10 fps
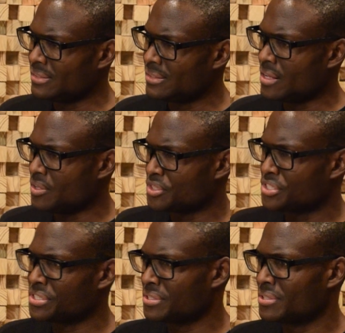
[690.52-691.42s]

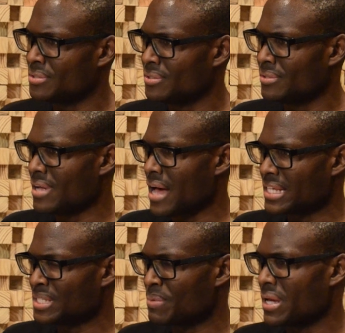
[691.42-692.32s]
cultural
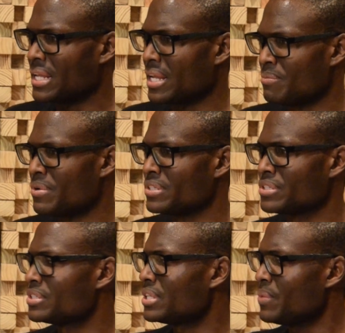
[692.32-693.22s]
aspect that it
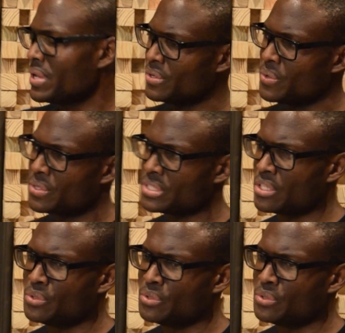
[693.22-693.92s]
brings. Because like when I go to St.